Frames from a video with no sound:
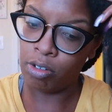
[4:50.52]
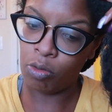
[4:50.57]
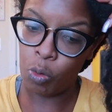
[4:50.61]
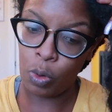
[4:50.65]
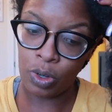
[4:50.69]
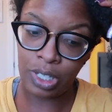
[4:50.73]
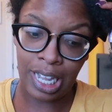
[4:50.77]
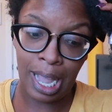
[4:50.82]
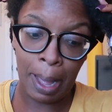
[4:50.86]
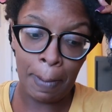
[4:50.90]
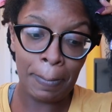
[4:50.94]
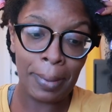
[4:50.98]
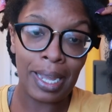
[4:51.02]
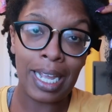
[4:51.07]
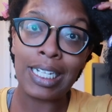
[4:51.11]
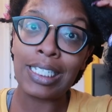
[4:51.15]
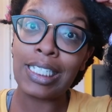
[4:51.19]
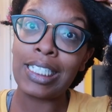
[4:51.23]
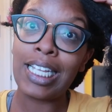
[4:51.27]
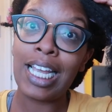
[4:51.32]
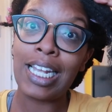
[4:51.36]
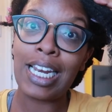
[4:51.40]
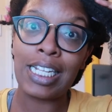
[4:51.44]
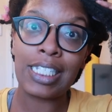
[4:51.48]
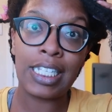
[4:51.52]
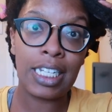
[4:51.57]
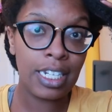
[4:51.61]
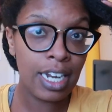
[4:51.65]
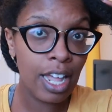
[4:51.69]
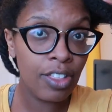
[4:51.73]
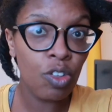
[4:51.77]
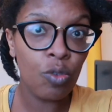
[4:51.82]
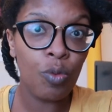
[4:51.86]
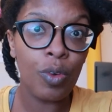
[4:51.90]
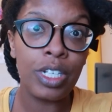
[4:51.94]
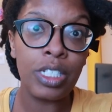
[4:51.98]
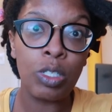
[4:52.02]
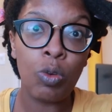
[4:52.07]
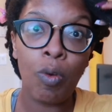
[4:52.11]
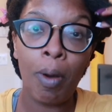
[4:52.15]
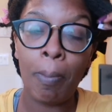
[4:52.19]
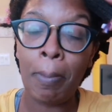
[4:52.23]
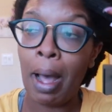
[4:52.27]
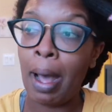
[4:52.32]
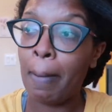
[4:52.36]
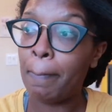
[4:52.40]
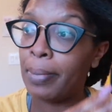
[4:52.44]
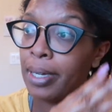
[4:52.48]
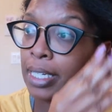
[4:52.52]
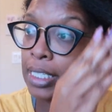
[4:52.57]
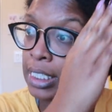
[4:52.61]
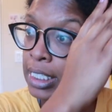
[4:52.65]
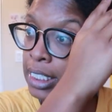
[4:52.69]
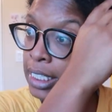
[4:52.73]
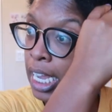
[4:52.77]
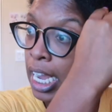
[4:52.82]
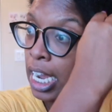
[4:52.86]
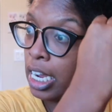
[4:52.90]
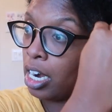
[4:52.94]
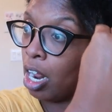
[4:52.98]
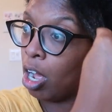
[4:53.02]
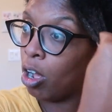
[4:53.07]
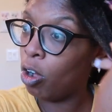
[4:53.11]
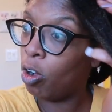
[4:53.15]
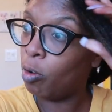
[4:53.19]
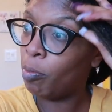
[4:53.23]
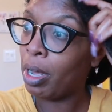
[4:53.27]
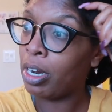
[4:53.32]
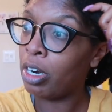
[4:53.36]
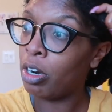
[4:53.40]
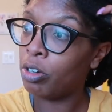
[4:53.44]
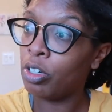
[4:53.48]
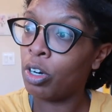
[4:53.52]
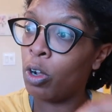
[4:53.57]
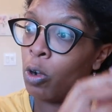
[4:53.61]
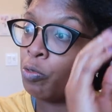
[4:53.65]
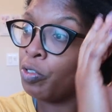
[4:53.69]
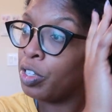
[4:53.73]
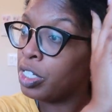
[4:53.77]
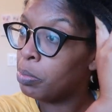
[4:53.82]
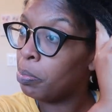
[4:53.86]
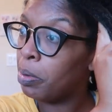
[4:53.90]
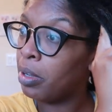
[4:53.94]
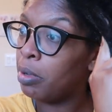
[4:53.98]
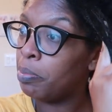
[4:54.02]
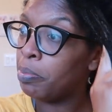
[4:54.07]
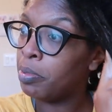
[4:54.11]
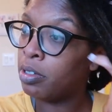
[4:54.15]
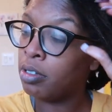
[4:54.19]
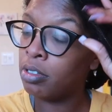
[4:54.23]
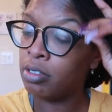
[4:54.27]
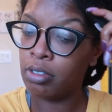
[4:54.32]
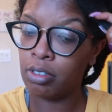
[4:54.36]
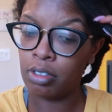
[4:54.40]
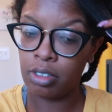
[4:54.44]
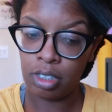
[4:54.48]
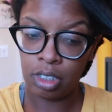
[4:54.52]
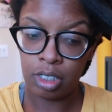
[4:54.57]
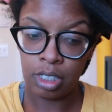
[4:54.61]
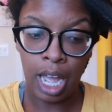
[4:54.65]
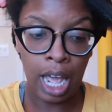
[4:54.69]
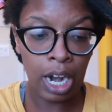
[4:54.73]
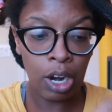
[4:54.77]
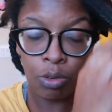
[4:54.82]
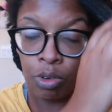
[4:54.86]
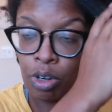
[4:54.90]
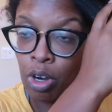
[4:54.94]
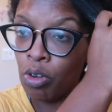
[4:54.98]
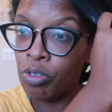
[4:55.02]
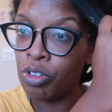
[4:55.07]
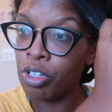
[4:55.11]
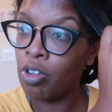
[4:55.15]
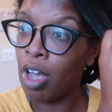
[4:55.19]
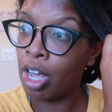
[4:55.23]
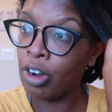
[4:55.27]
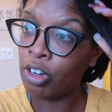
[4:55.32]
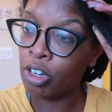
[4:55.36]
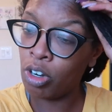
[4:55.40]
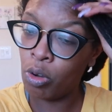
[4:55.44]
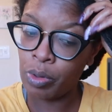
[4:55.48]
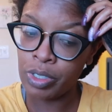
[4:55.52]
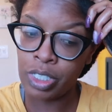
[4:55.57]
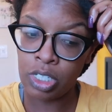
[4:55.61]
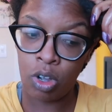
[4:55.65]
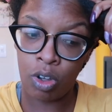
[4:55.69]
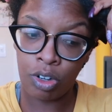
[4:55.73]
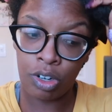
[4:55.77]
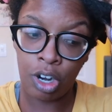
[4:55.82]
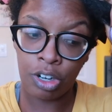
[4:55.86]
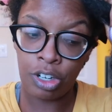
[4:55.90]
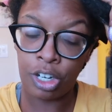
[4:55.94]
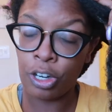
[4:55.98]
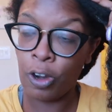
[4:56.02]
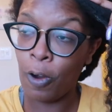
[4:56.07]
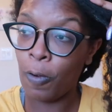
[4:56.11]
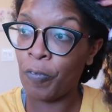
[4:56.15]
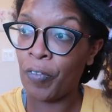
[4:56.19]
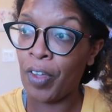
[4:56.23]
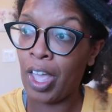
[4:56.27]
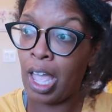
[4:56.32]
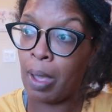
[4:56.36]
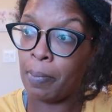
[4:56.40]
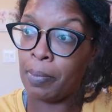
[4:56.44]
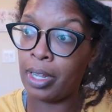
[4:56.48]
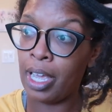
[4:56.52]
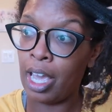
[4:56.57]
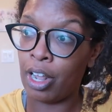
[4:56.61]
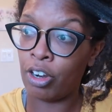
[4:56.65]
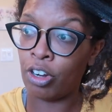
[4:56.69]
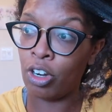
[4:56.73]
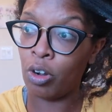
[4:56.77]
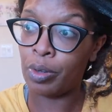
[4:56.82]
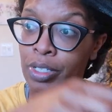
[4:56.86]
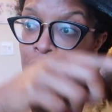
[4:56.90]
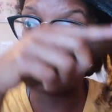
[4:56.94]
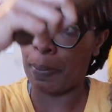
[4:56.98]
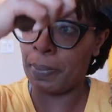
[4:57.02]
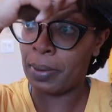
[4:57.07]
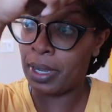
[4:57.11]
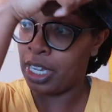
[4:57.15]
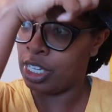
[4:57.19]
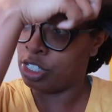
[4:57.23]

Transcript: with that being said, that's another reason why my butt's staying home. I don't know these people. I don't know you. I don't know what's going on in your family. I don't know what type of